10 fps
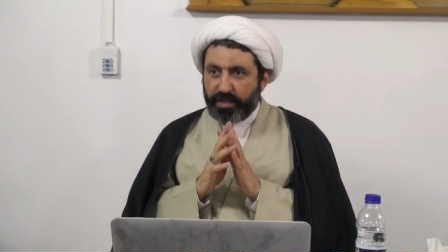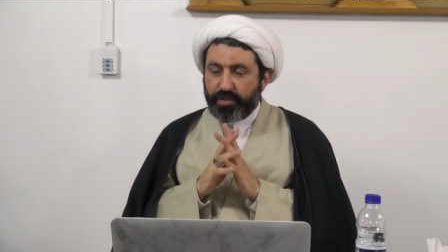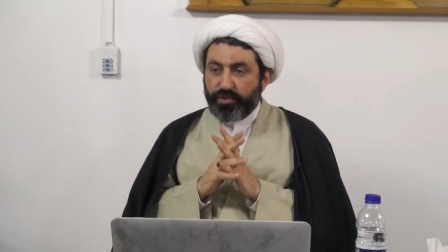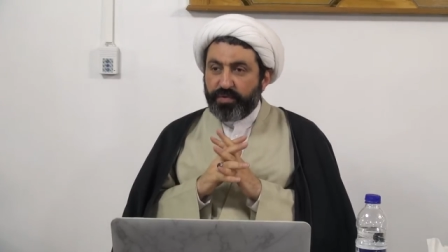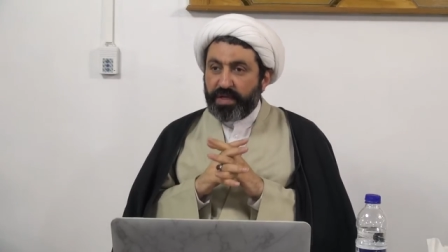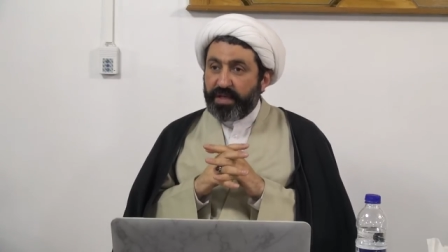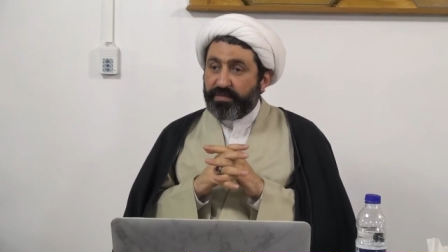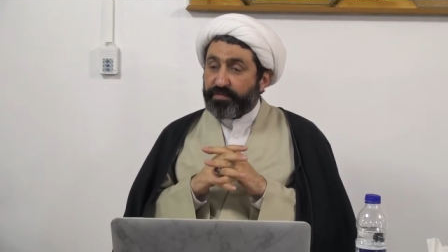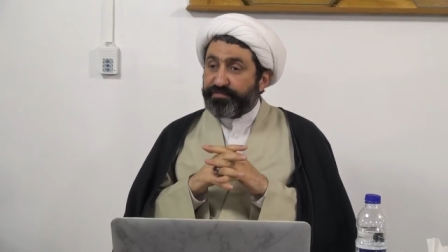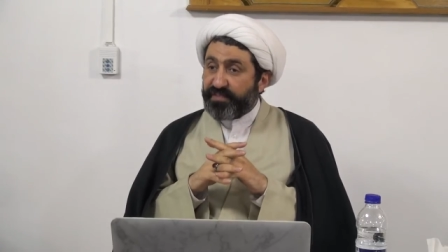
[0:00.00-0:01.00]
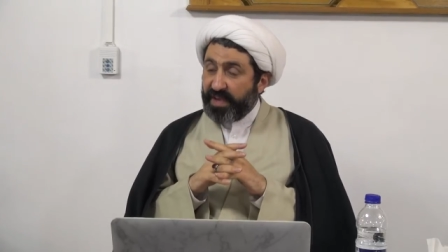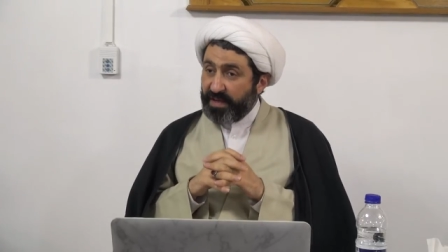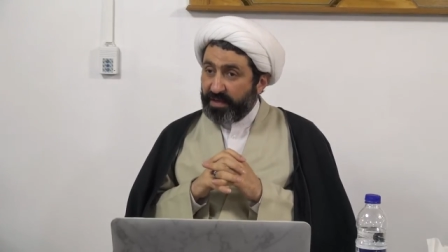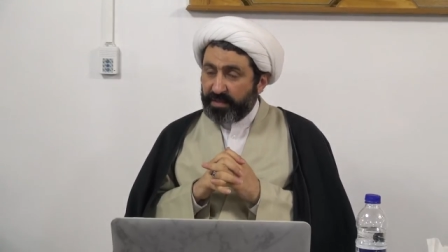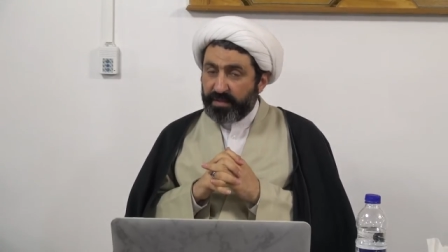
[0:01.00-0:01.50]
You will never
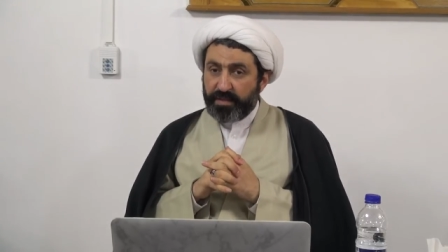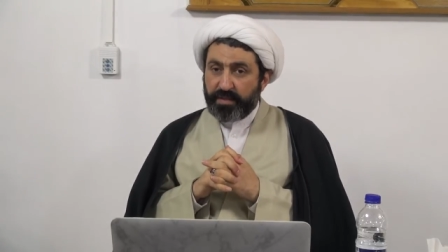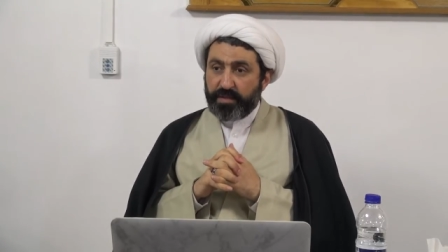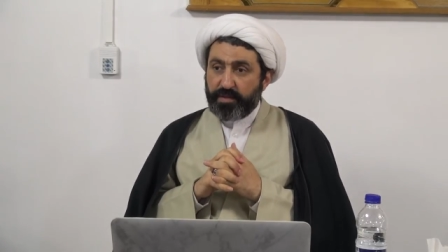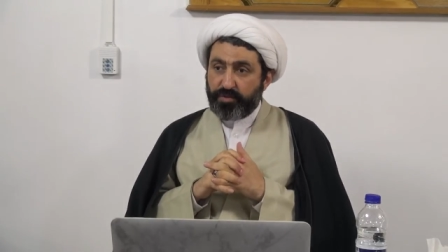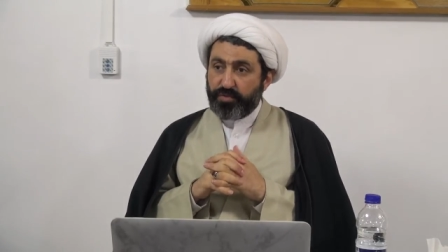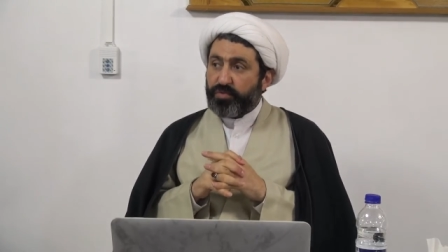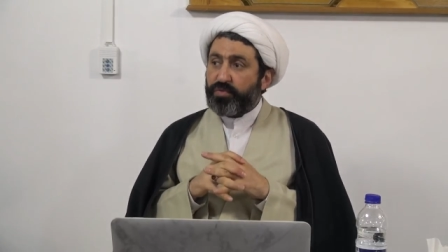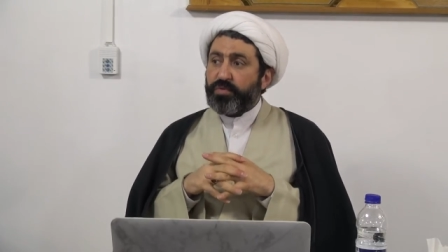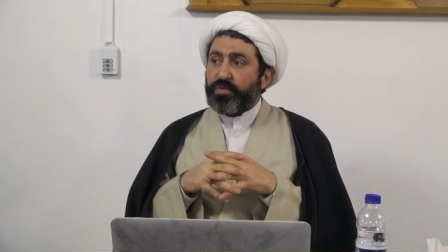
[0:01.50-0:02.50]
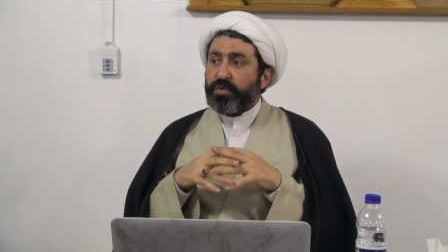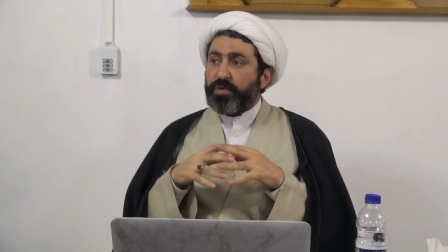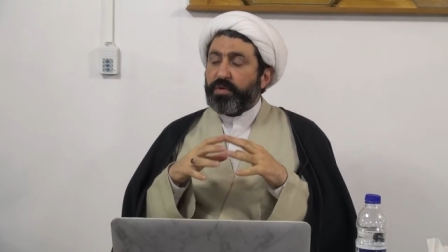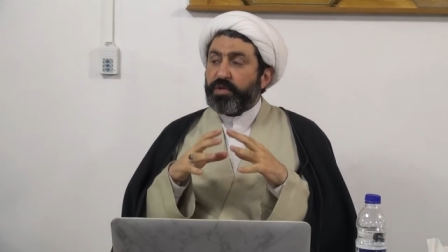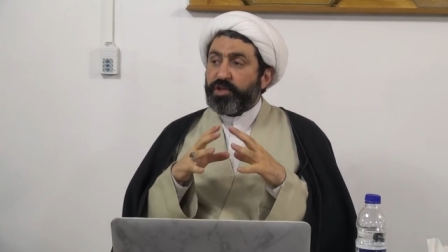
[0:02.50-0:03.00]
fail to
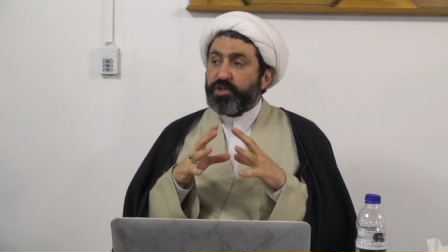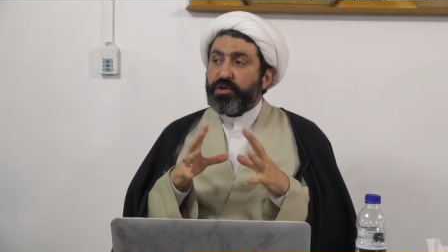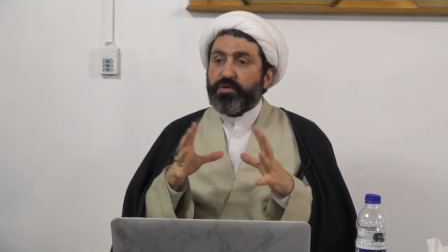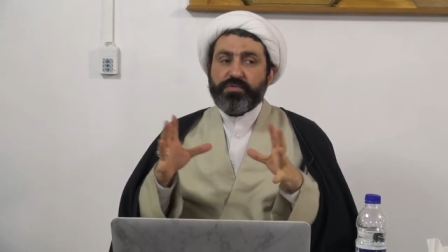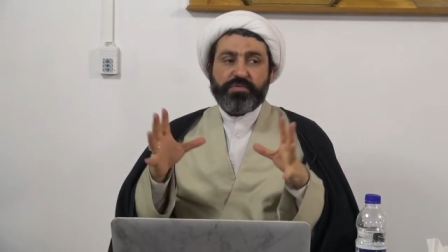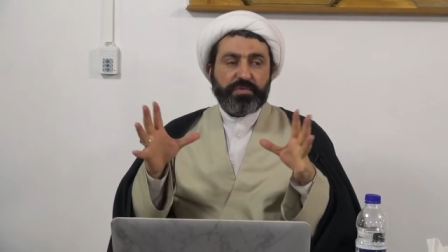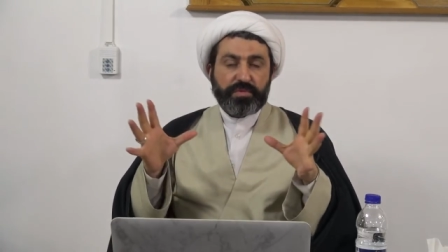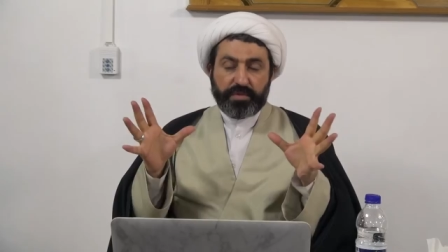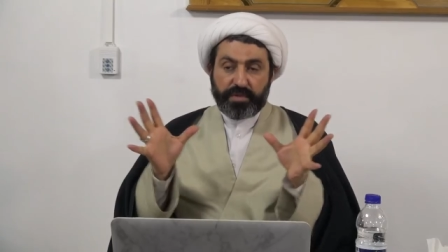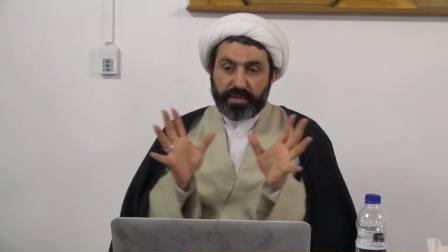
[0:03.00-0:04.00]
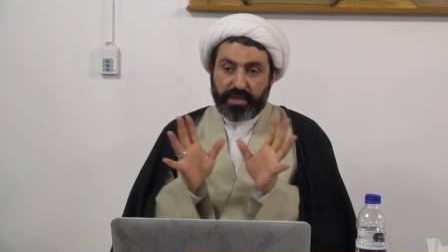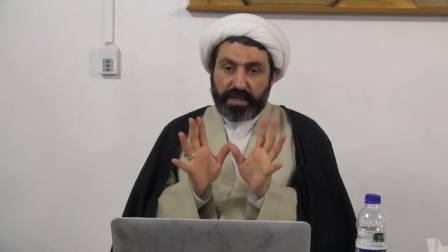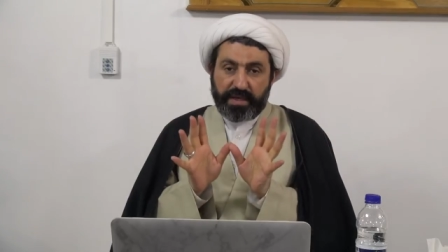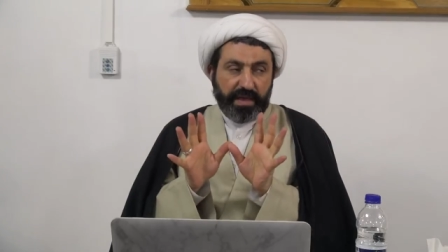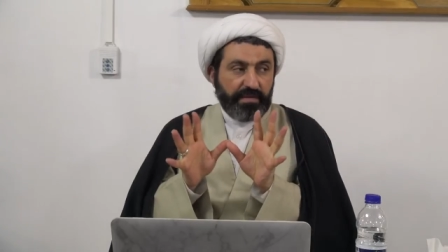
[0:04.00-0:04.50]
grow
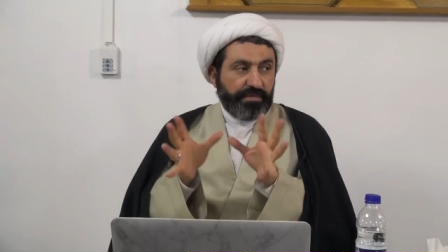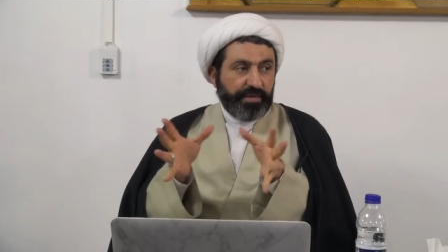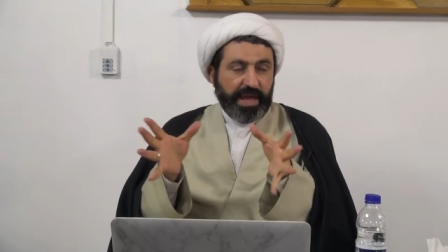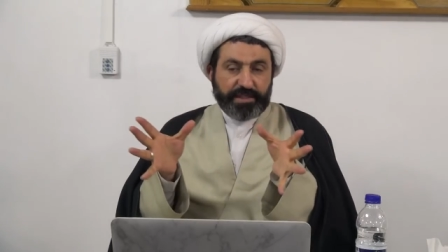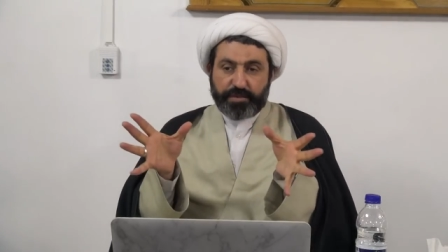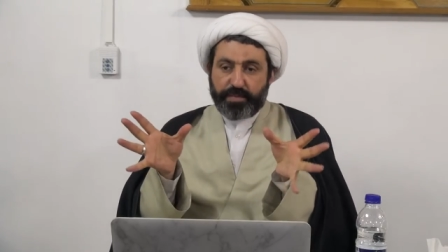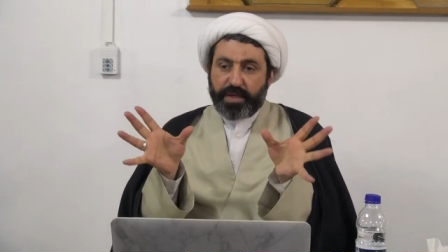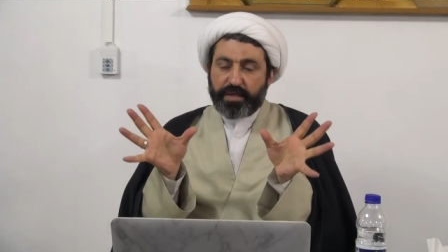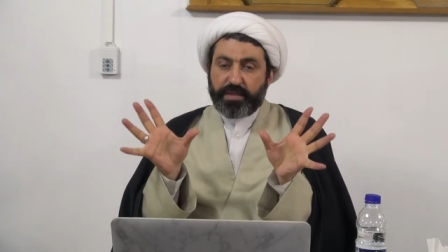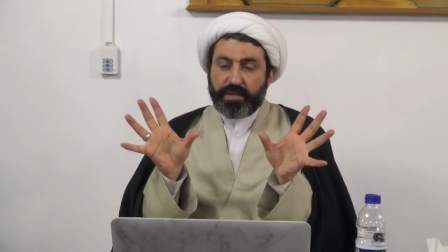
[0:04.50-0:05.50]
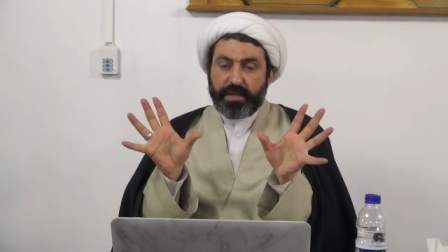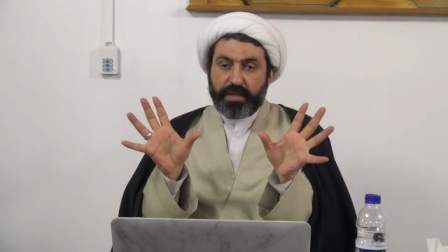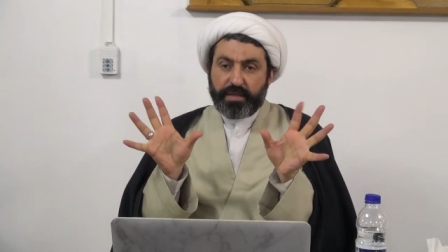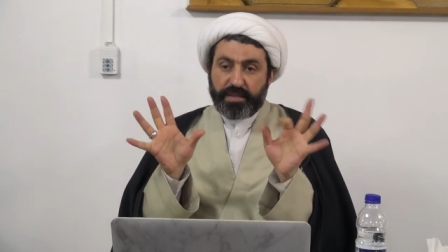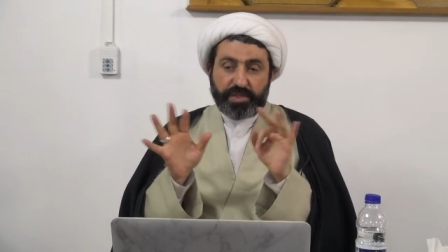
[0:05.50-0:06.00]
in every aspect.
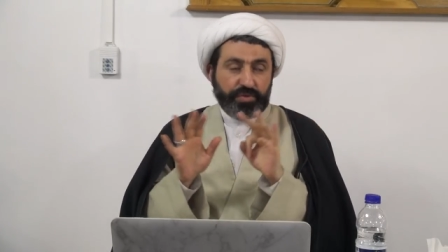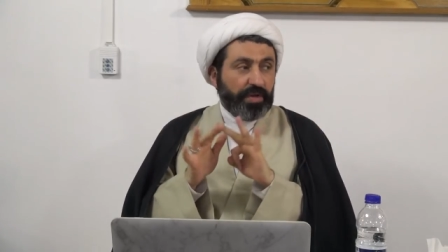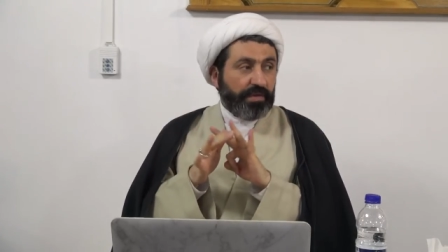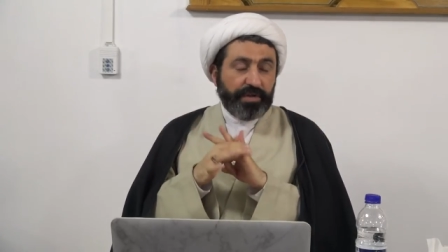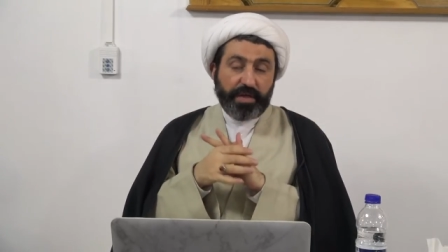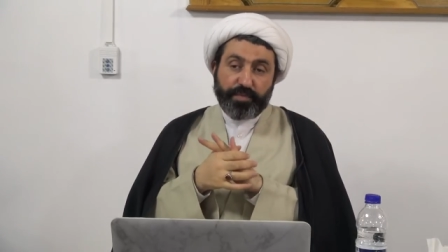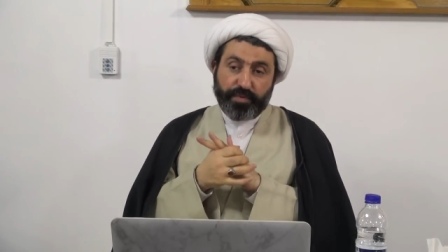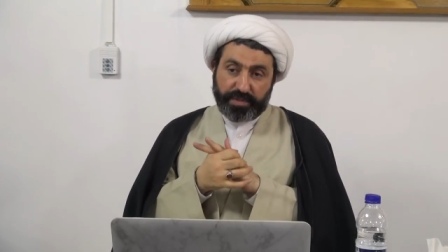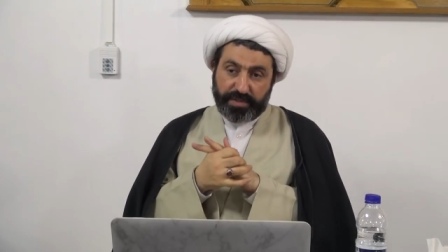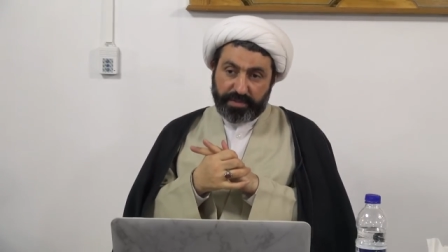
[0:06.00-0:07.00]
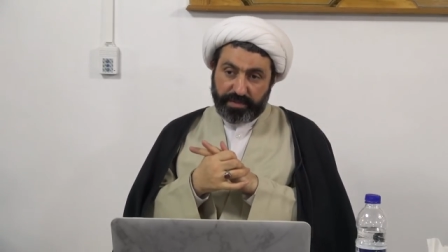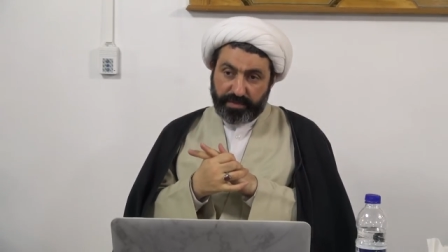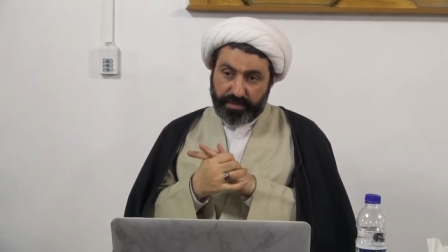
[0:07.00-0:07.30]
These three are very important.